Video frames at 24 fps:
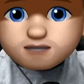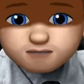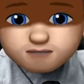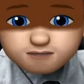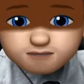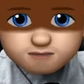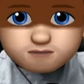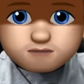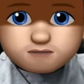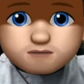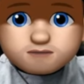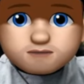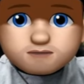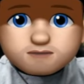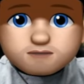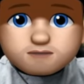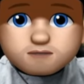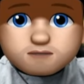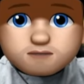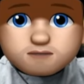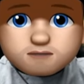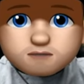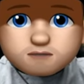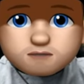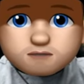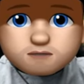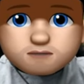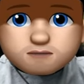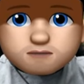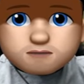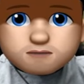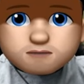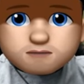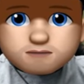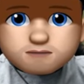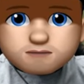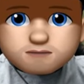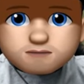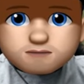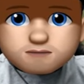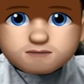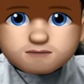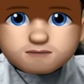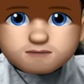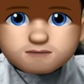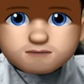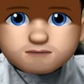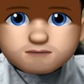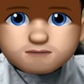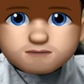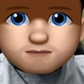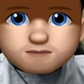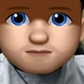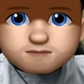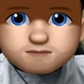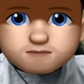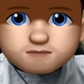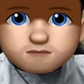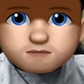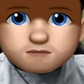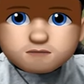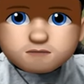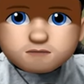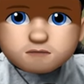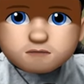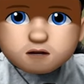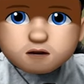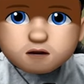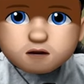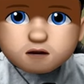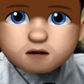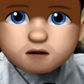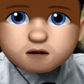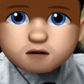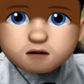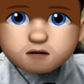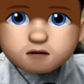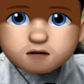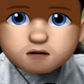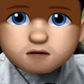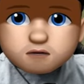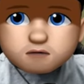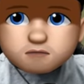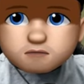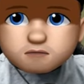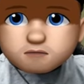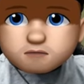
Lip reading: No words are spoken by the person on screen.